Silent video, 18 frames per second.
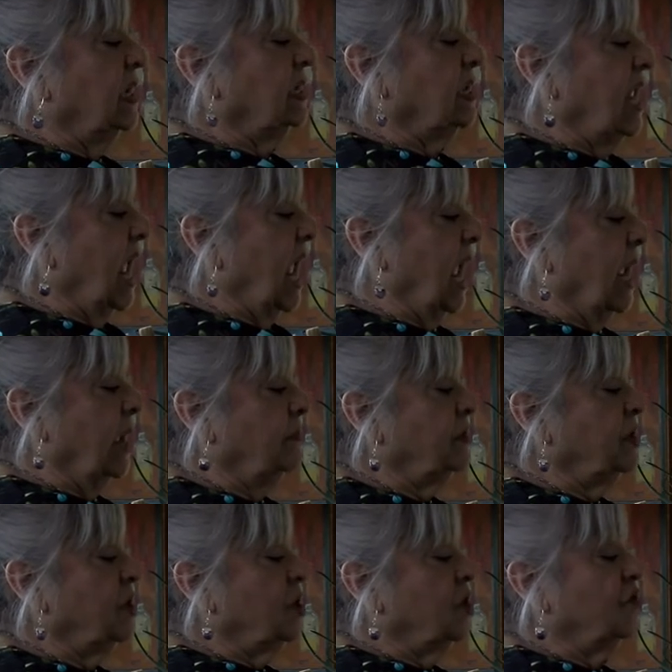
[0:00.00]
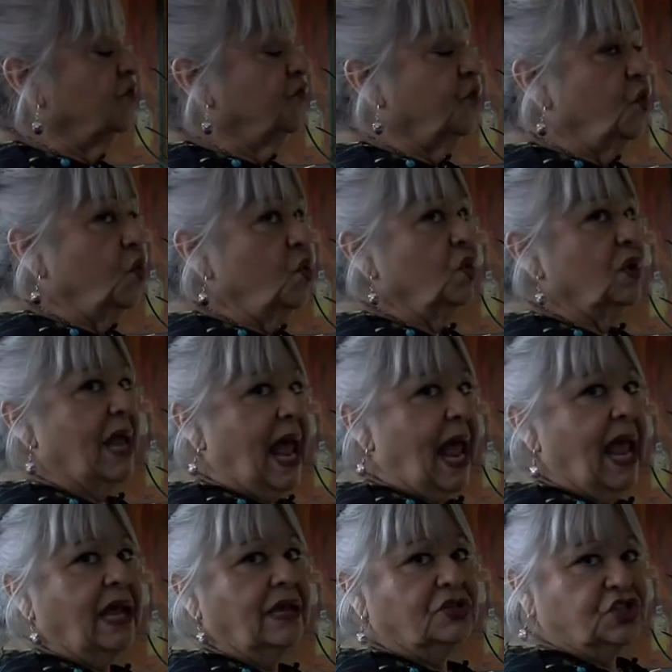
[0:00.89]
named Fu
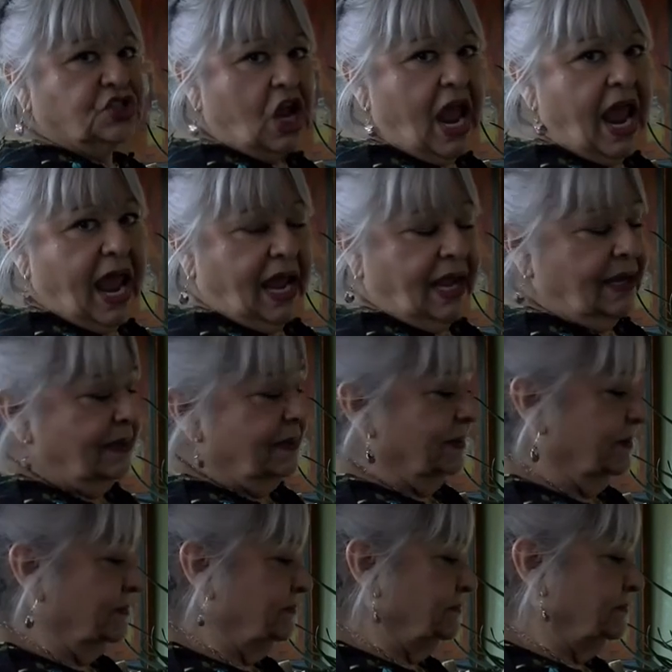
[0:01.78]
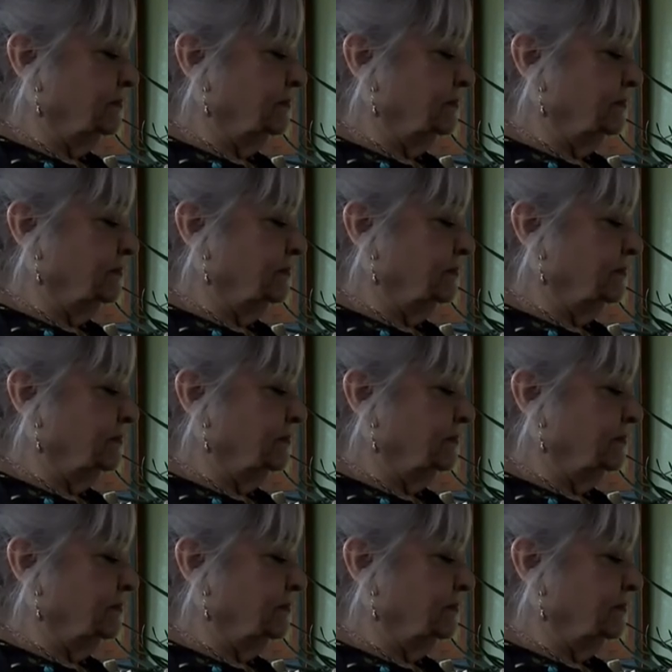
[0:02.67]
Lang Chang.